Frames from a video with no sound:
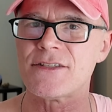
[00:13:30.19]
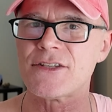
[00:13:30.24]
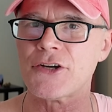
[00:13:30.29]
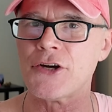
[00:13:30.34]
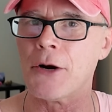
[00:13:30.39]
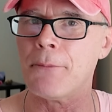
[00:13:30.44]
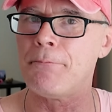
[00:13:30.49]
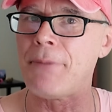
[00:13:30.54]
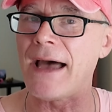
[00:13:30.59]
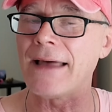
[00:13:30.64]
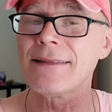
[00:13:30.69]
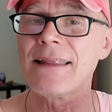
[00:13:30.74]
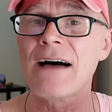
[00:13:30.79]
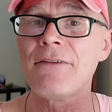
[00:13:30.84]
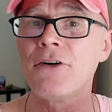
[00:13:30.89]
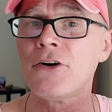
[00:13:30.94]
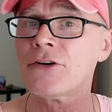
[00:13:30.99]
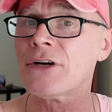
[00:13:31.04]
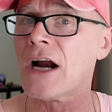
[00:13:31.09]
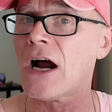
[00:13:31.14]
So your bet
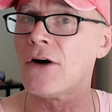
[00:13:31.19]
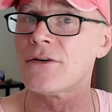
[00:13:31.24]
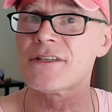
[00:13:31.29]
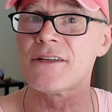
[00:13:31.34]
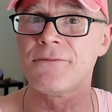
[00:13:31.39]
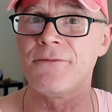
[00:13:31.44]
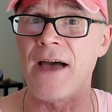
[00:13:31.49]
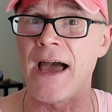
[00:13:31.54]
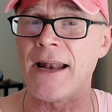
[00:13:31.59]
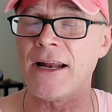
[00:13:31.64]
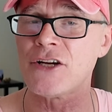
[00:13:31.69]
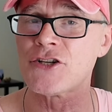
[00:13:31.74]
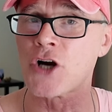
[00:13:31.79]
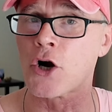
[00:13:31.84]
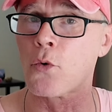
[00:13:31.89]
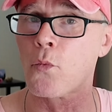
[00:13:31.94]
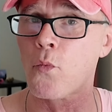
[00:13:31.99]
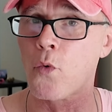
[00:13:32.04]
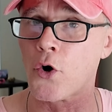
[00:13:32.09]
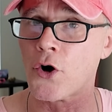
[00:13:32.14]
level and your house advantage
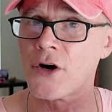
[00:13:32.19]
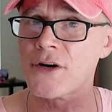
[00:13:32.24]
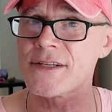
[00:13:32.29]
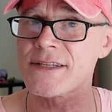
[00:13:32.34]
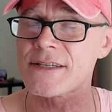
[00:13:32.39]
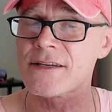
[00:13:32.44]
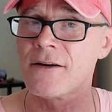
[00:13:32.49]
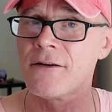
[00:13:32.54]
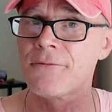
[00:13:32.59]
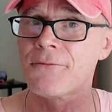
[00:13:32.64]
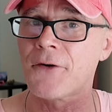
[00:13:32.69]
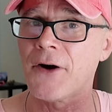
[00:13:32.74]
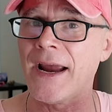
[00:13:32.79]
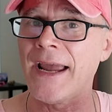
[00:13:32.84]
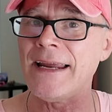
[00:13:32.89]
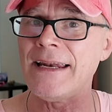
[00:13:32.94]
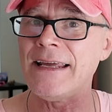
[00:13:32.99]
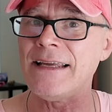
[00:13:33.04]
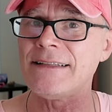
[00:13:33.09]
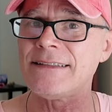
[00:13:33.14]
are worse for
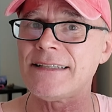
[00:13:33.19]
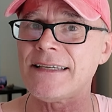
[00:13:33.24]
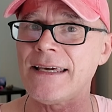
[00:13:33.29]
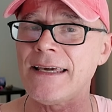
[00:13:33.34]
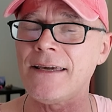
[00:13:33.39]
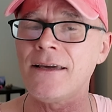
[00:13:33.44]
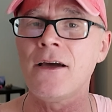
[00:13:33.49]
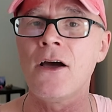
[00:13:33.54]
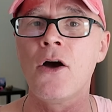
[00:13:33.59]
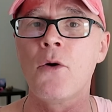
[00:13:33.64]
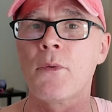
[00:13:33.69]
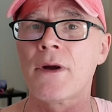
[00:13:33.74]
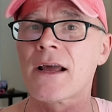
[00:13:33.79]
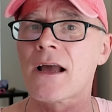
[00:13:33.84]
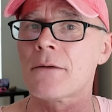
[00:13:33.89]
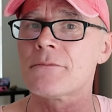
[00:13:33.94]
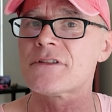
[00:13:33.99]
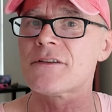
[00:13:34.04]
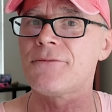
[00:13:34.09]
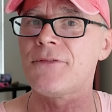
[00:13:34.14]
ADT when it
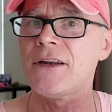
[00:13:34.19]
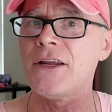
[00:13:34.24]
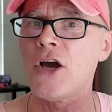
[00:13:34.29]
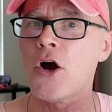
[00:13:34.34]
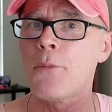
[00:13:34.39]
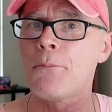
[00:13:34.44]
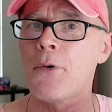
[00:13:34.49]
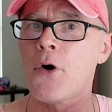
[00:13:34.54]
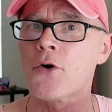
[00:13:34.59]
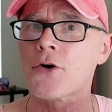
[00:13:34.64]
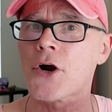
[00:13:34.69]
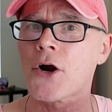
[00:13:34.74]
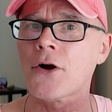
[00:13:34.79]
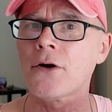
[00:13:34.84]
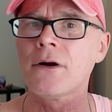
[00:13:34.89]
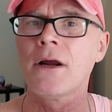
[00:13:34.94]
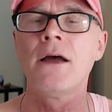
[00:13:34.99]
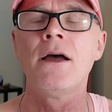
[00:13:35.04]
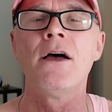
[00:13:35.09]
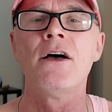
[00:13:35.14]
comes to video
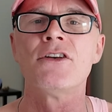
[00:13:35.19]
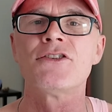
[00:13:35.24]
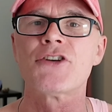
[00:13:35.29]
poker.